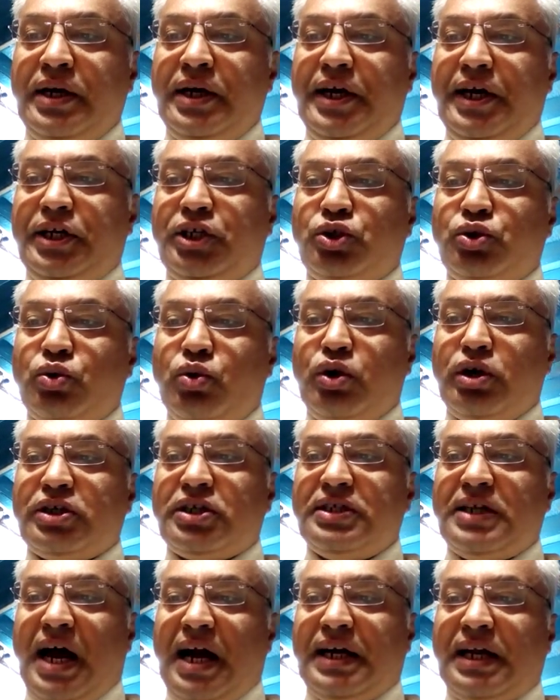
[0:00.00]
It stores
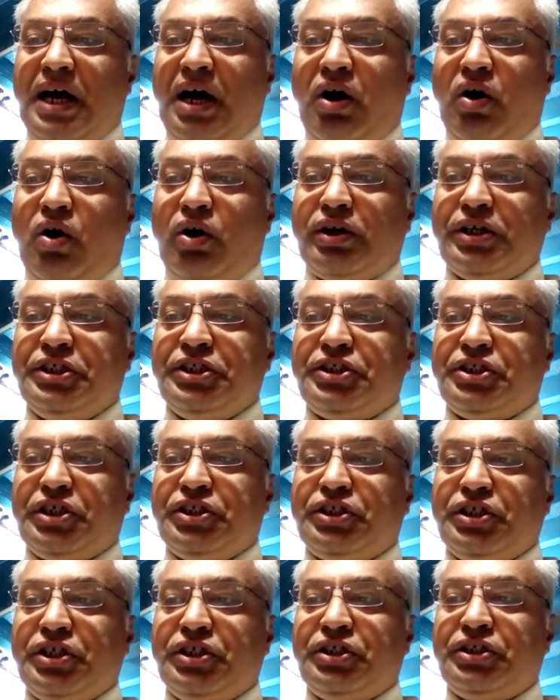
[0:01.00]
data or
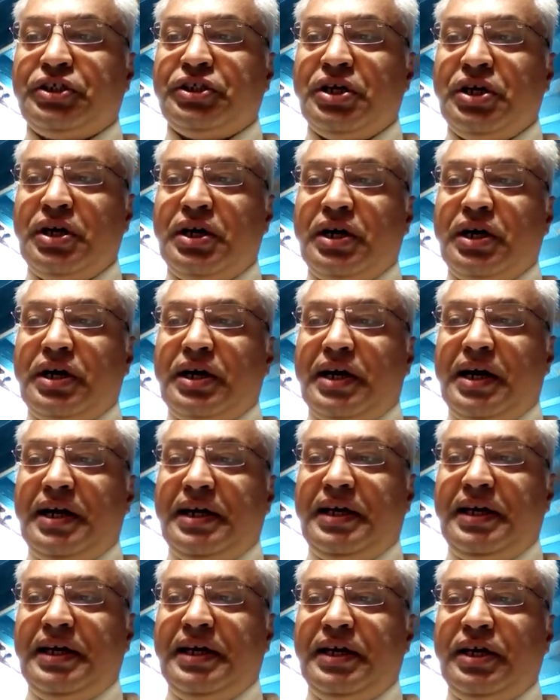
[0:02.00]
instructions
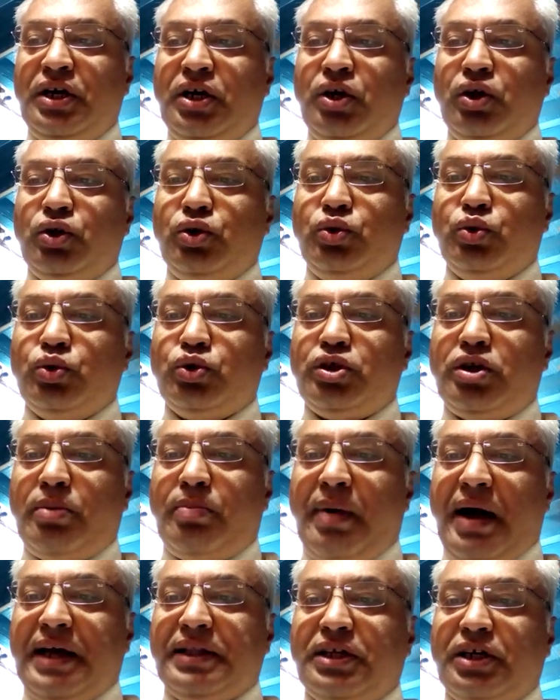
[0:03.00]
currently used
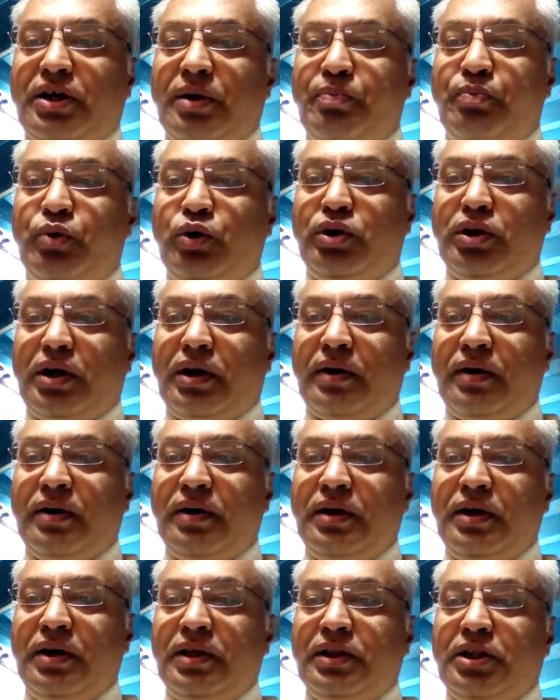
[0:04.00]
by the computer.
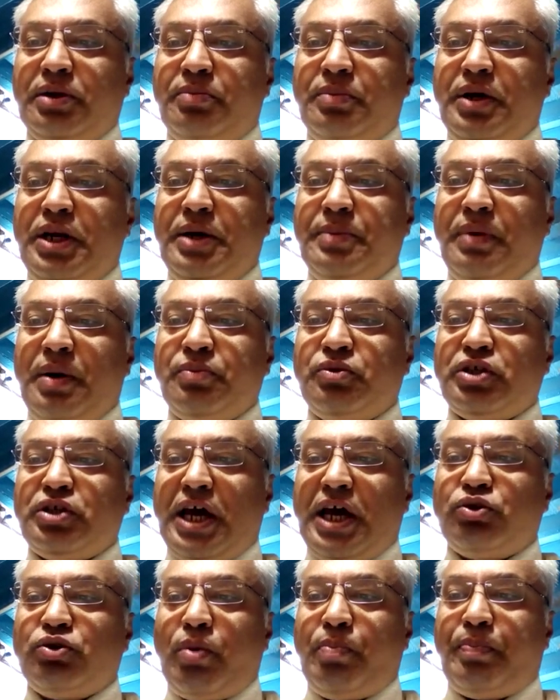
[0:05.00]
The minimum
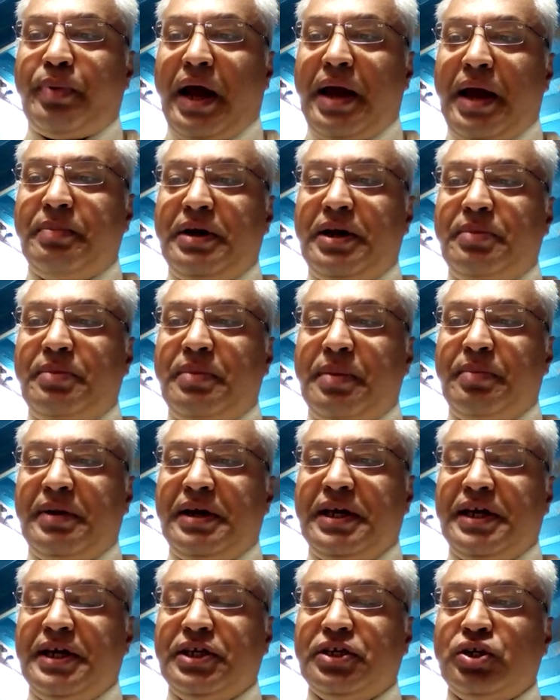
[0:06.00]
size of primary
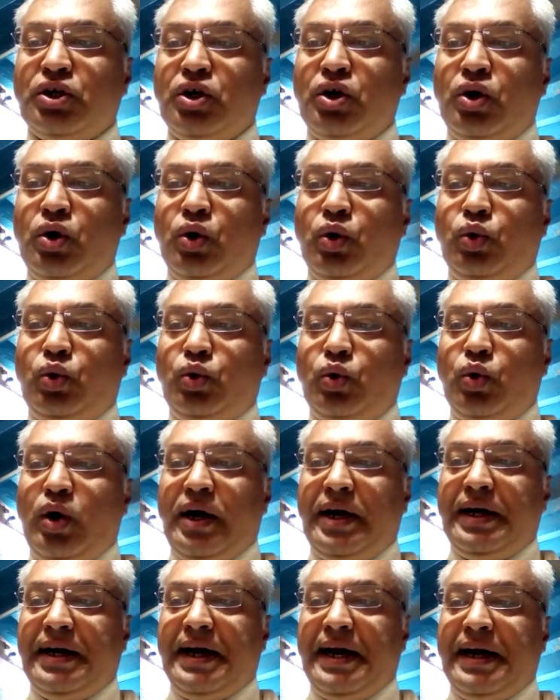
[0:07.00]
memory is
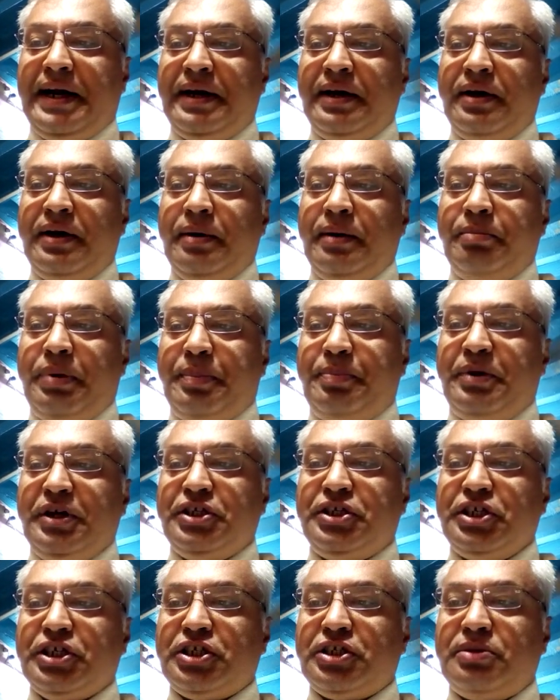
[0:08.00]

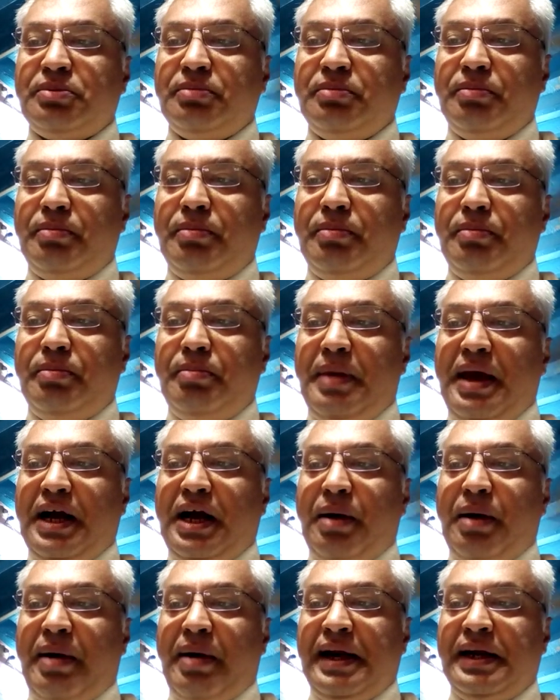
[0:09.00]
256
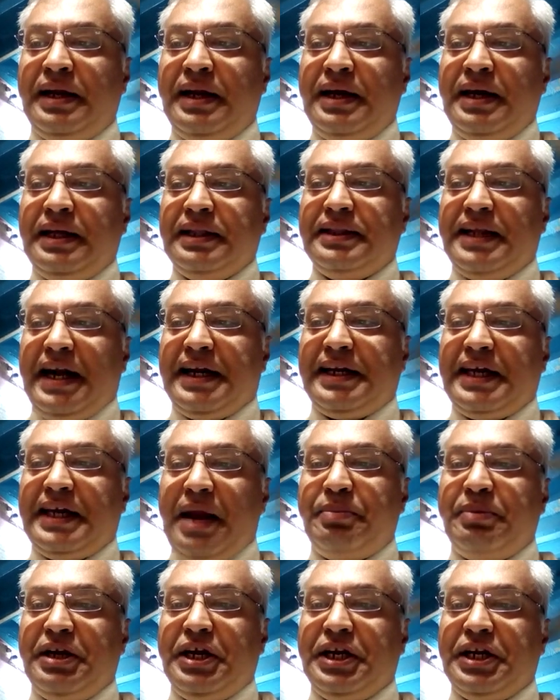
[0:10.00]
megabyte that
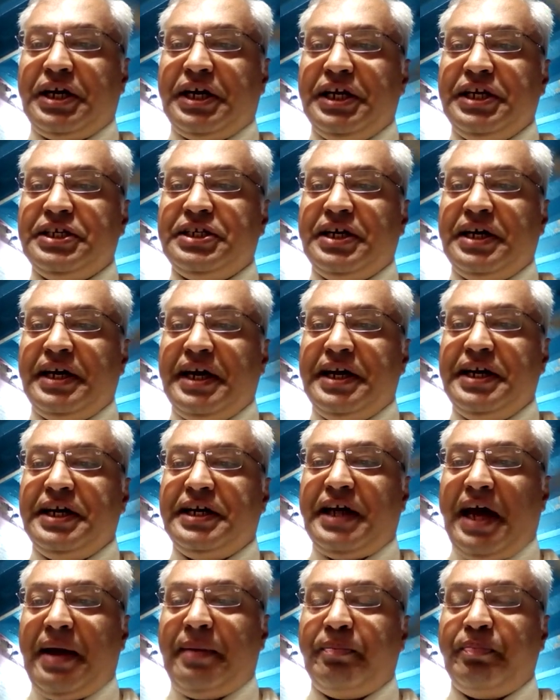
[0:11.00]
can be increased
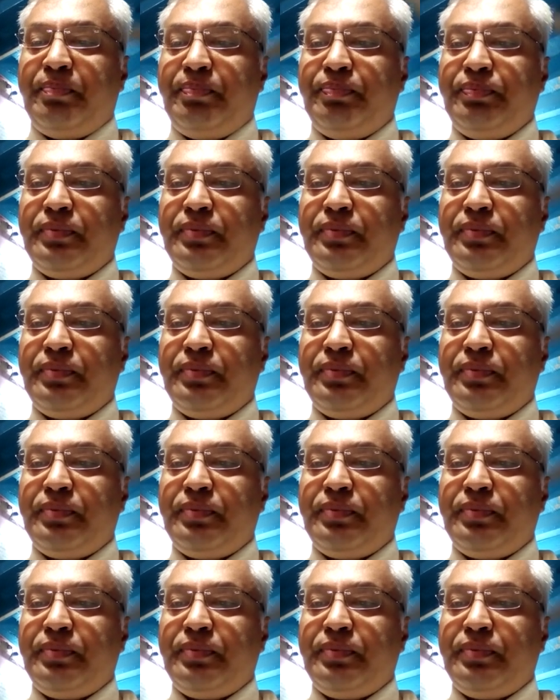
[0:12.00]
anytime.